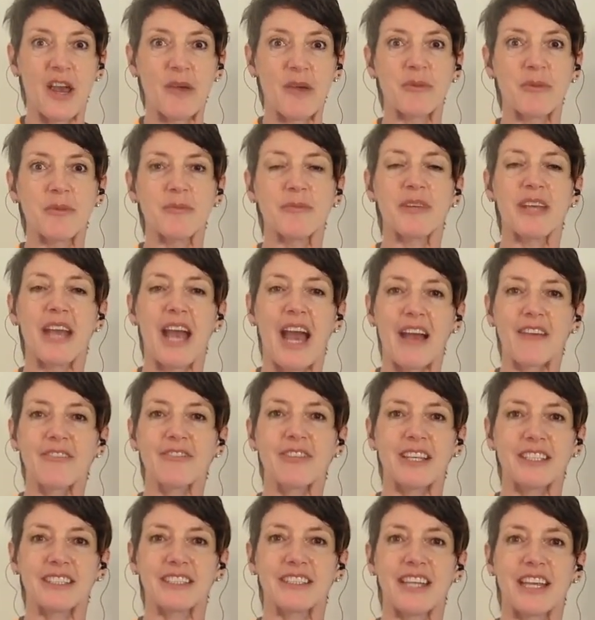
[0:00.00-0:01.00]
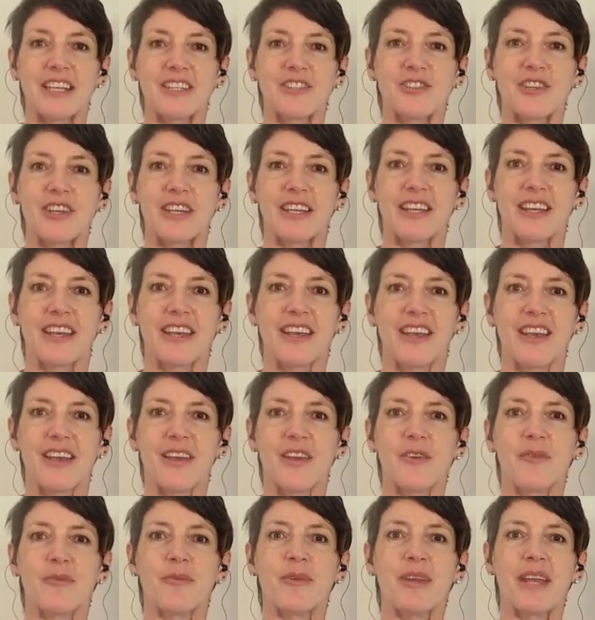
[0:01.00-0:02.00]
And when we have less tension,
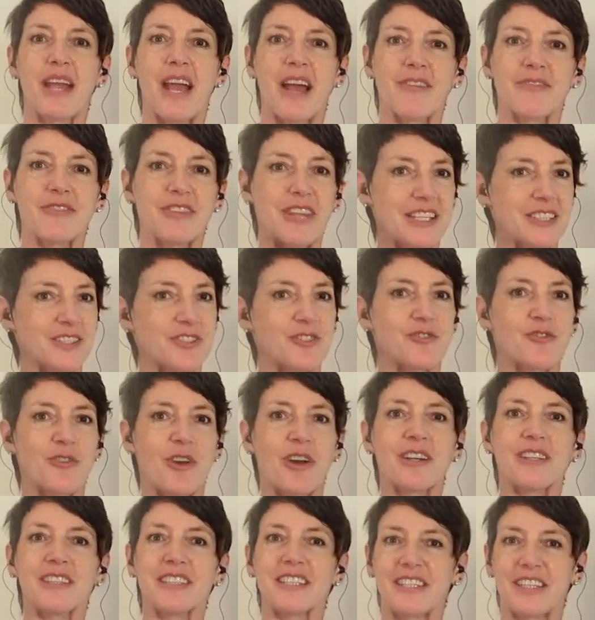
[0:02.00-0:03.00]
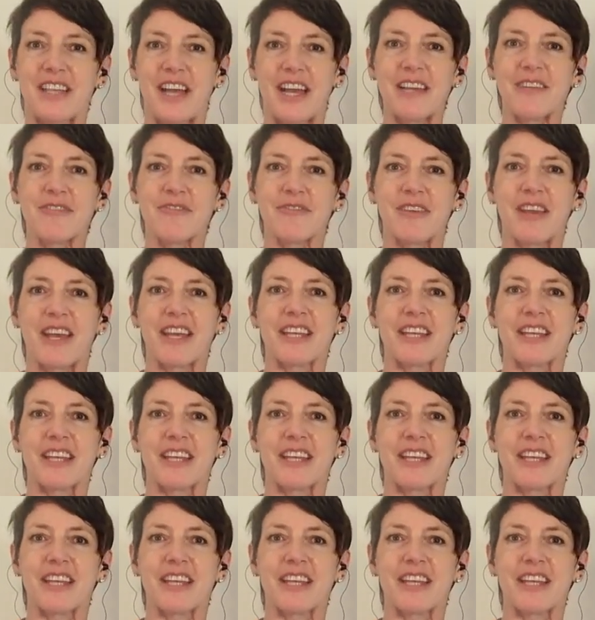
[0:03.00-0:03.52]
we have less struggle in life,